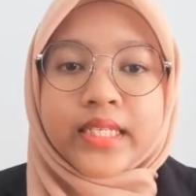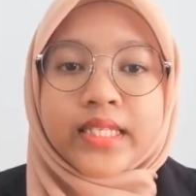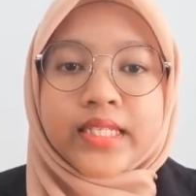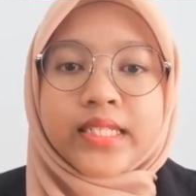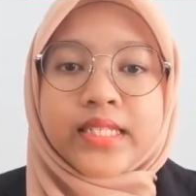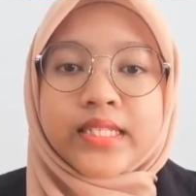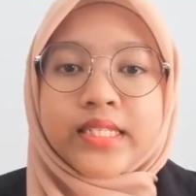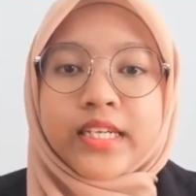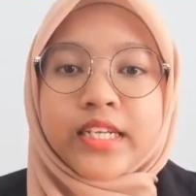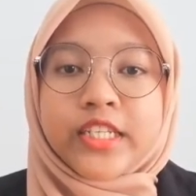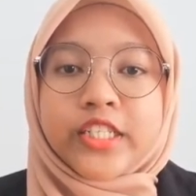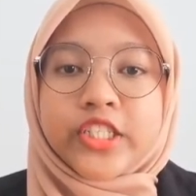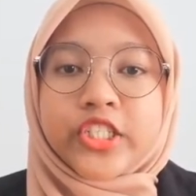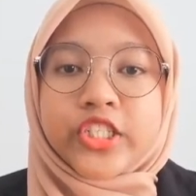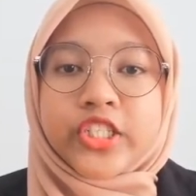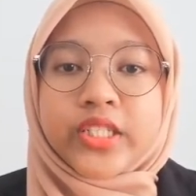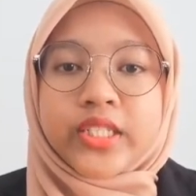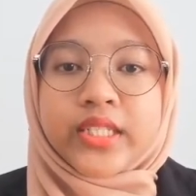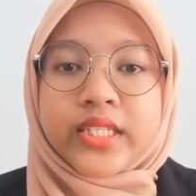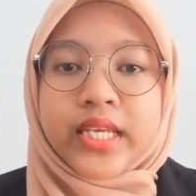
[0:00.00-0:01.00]
these
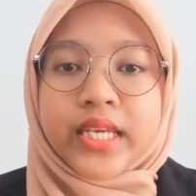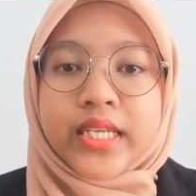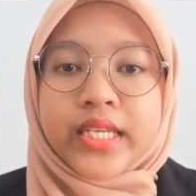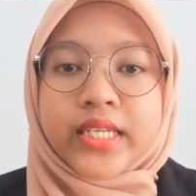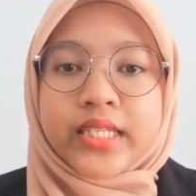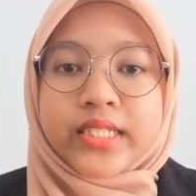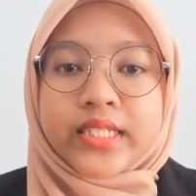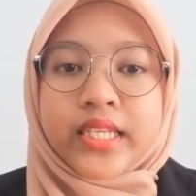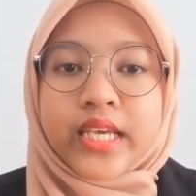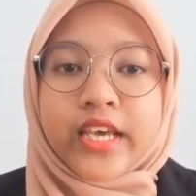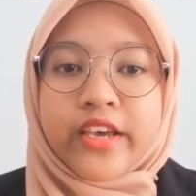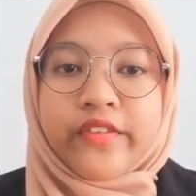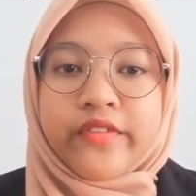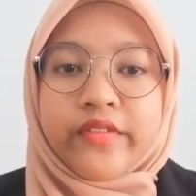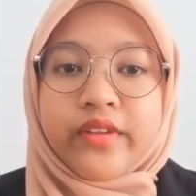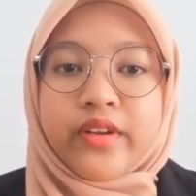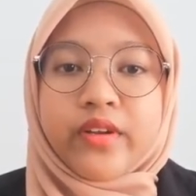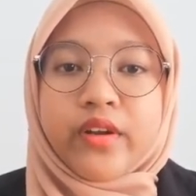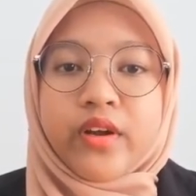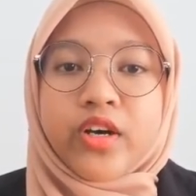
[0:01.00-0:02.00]
traditional techniques have
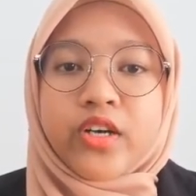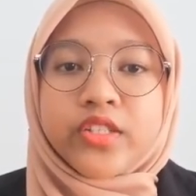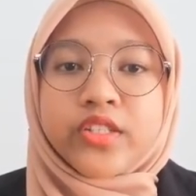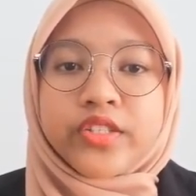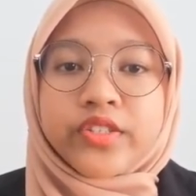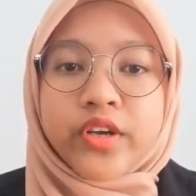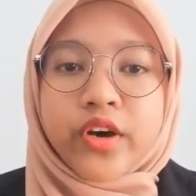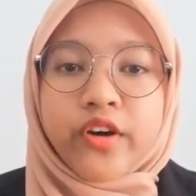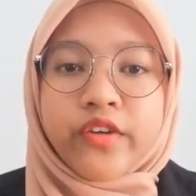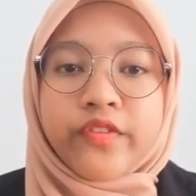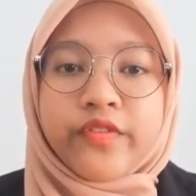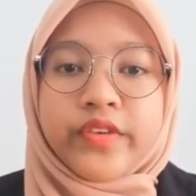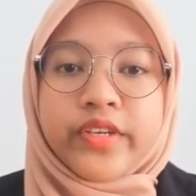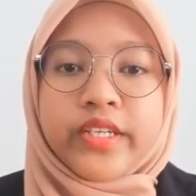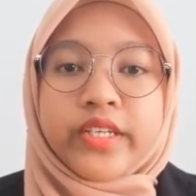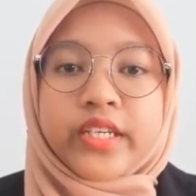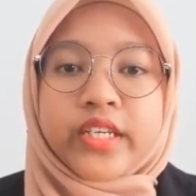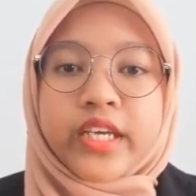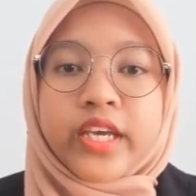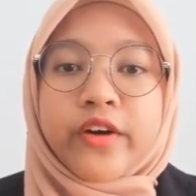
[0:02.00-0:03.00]
lots of
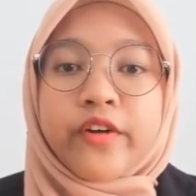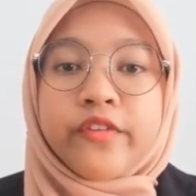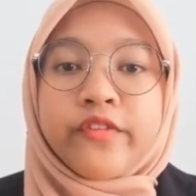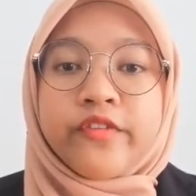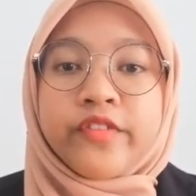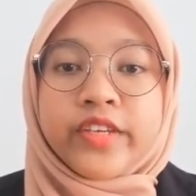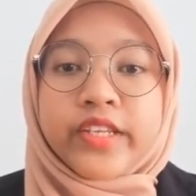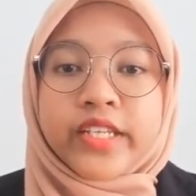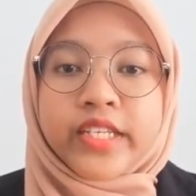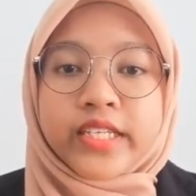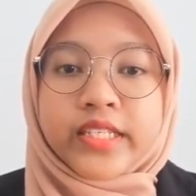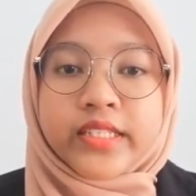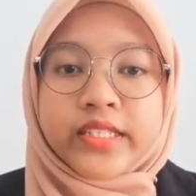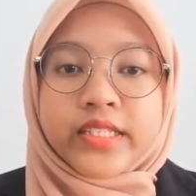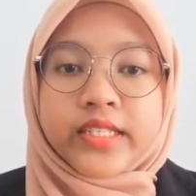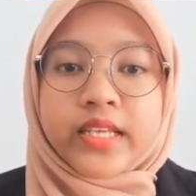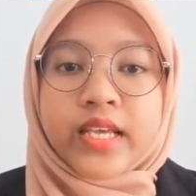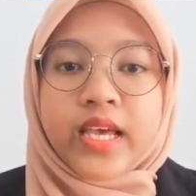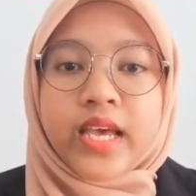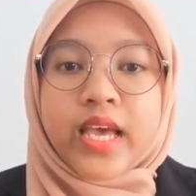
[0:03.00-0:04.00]
inconvenience